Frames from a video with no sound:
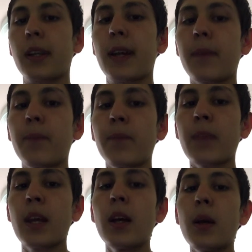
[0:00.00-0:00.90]

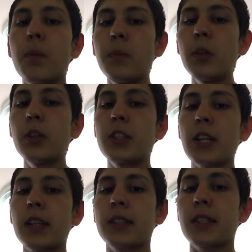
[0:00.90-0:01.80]
Mutagenesis is a
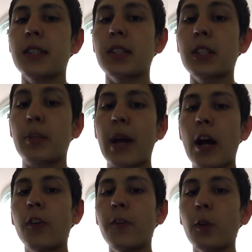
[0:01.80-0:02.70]
powerful tool
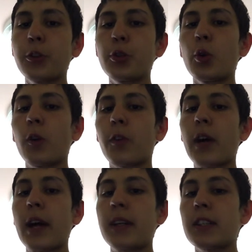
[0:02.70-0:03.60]
for identifying
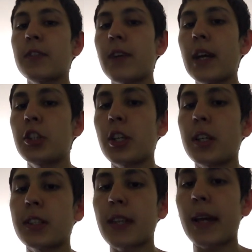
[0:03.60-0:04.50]
genes and relating
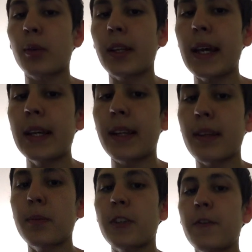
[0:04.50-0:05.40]
them to
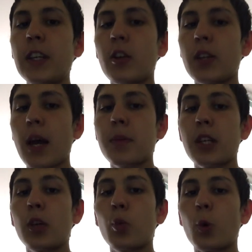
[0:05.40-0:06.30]
phenotypes in worms and
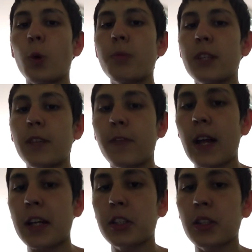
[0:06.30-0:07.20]
flies.
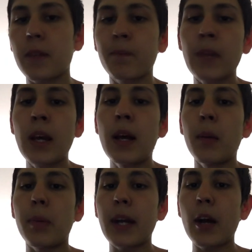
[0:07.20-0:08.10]
But how can we
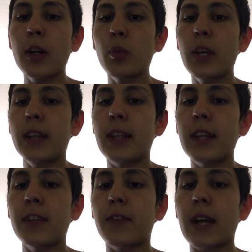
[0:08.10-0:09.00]
identify and study
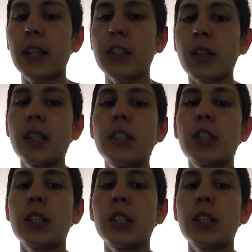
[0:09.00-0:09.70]
genes in humans?